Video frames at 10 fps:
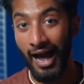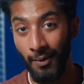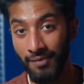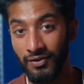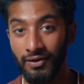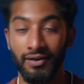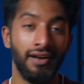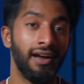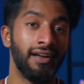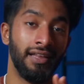However,
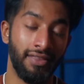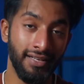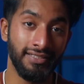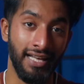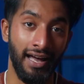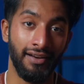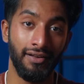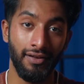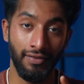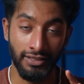the thing is that
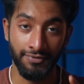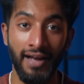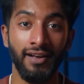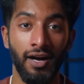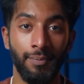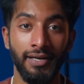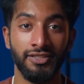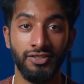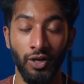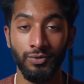these FAANG
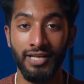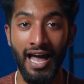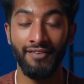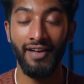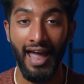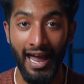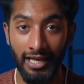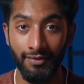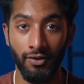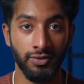companies don't have
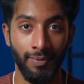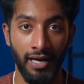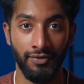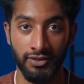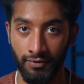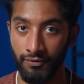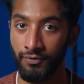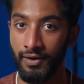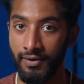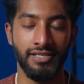any of those benefits for
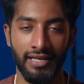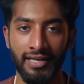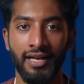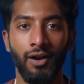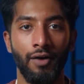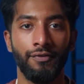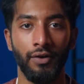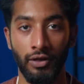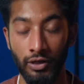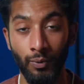free. To get that offer,
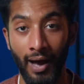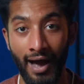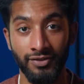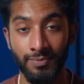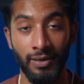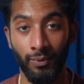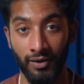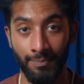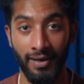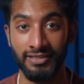you have to be one of
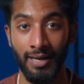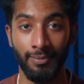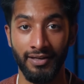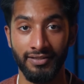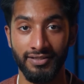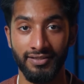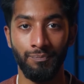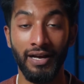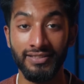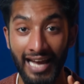the best applicants
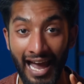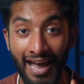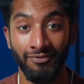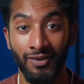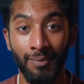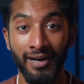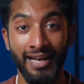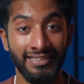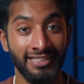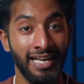because everybody
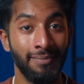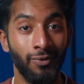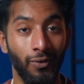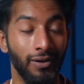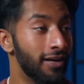has the same goal.